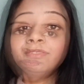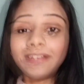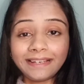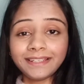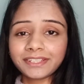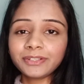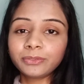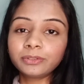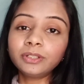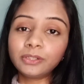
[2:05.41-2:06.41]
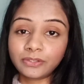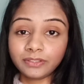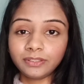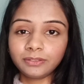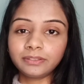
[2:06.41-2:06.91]
Validation rule also
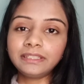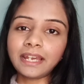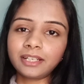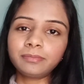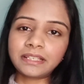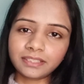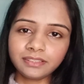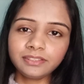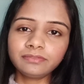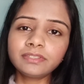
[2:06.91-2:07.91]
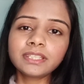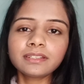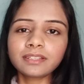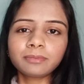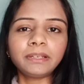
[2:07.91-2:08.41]
include the error message, which
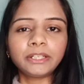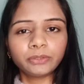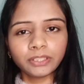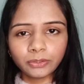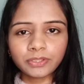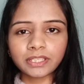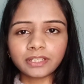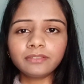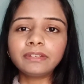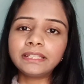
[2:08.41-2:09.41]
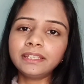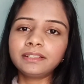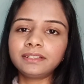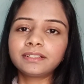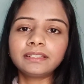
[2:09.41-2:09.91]
is displayed to the user when they
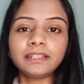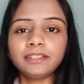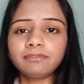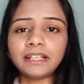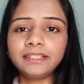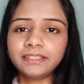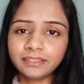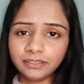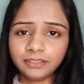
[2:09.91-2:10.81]
enter the invalid